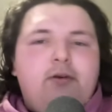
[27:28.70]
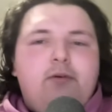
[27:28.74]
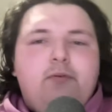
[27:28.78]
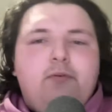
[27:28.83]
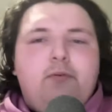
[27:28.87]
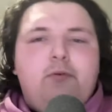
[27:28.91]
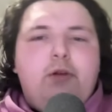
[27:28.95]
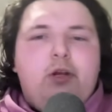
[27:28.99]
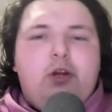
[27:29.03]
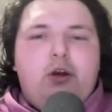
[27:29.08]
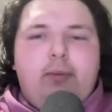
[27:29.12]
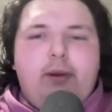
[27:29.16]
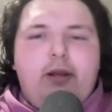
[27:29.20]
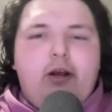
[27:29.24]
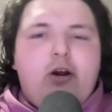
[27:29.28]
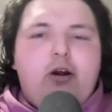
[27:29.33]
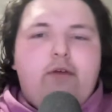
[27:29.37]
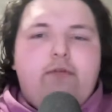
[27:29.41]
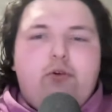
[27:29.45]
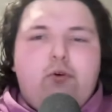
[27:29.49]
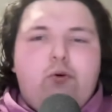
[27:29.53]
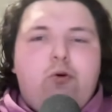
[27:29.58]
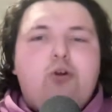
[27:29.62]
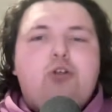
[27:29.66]
Rudy Gobert,
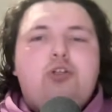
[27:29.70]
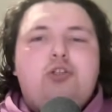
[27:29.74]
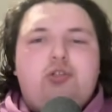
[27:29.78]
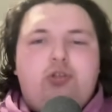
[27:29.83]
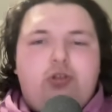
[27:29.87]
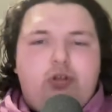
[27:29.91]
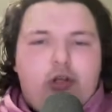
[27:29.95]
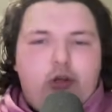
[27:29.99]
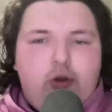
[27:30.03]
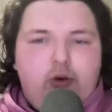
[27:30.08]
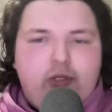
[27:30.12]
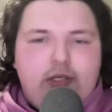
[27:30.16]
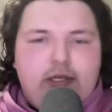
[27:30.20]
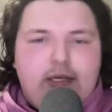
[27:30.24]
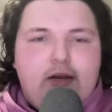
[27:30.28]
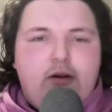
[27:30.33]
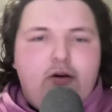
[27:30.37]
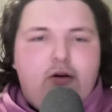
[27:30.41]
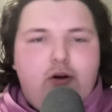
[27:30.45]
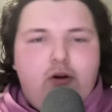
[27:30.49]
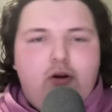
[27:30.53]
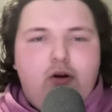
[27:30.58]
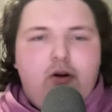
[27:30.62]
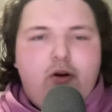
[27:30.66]
of course, closing
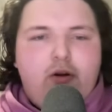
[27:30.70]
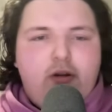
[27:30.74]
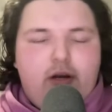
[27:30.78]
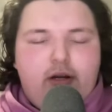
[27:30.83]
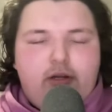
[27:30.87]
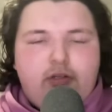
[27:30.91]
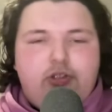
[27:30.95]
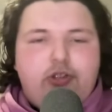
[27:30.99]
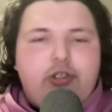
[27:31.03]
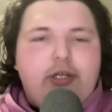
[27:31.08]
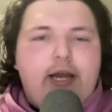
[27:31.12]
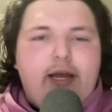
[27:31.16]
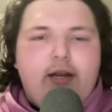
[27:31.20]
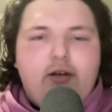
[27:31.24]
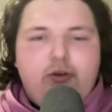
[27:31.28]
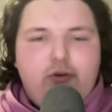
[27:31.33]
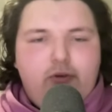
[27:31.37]
out hard on Chet,